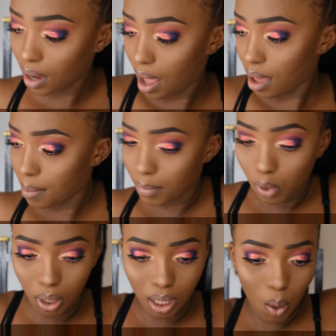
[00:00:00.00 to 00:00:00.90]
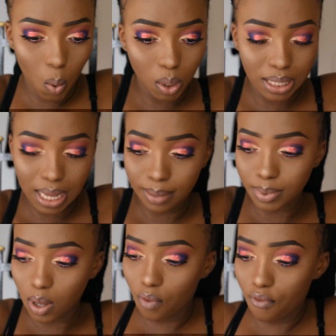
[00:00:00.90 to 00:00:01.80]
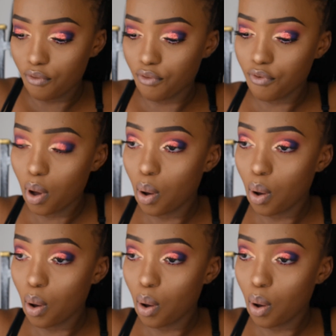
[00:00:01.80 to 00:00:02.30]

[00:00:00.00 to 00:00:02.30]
I am looking all types of